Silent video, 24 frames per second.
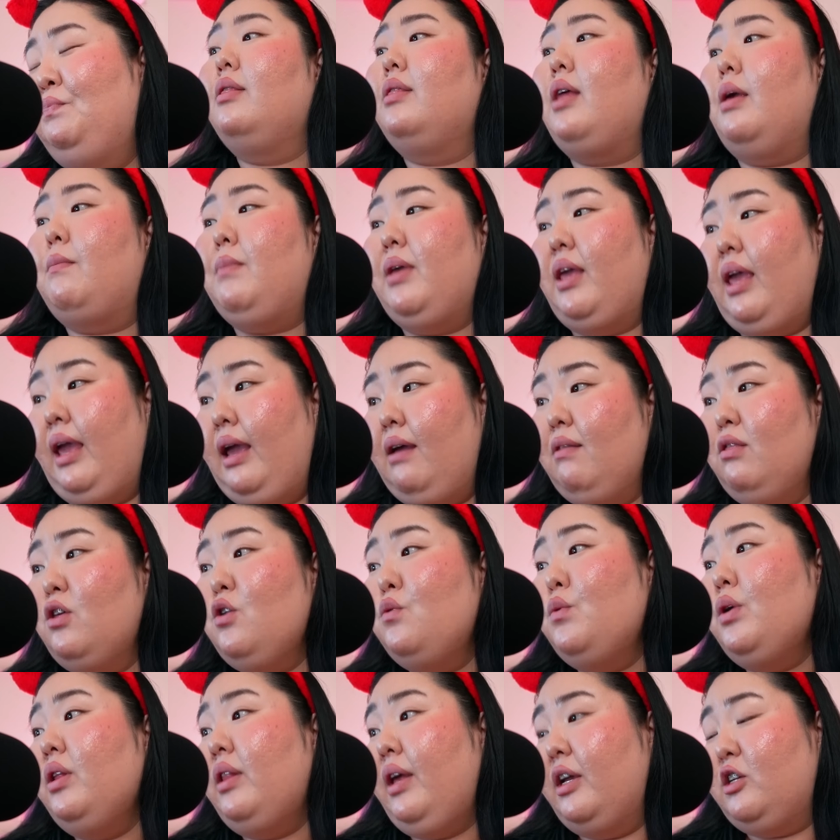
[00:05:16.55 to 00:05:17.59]
They began
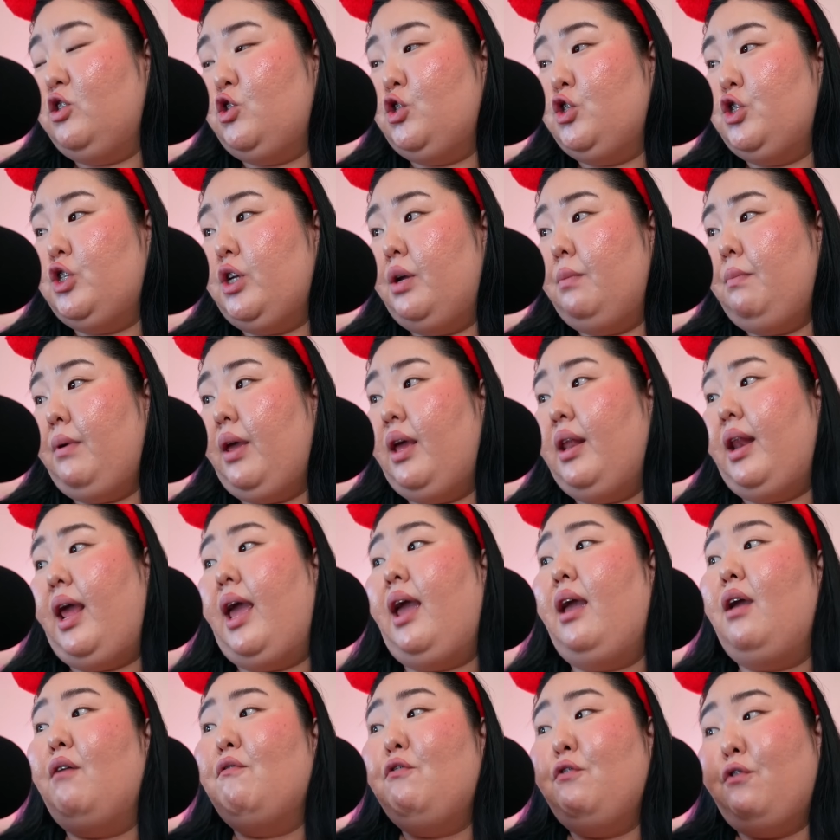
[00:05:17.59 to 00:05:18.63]
their relationship in
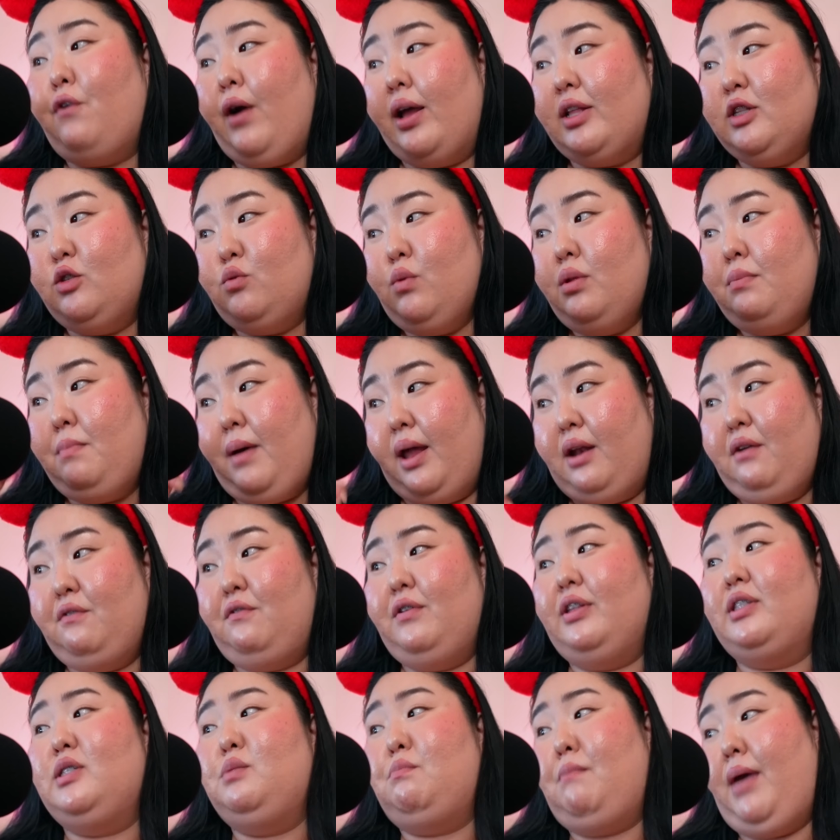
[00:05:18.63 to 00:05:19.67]
a friends with
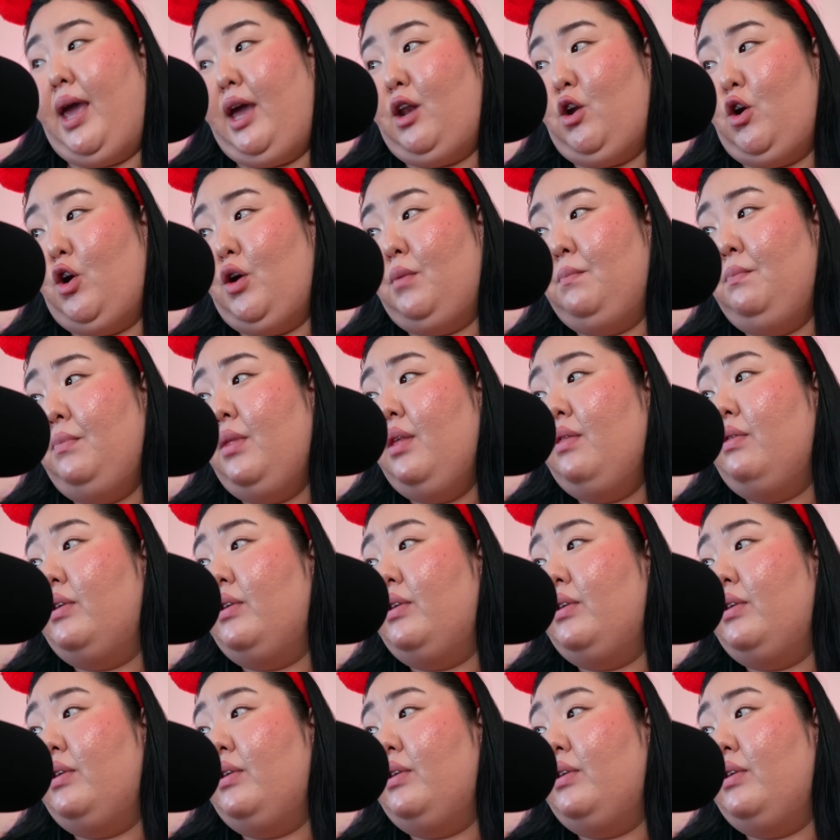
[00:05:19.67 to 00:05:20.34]
benefits manner.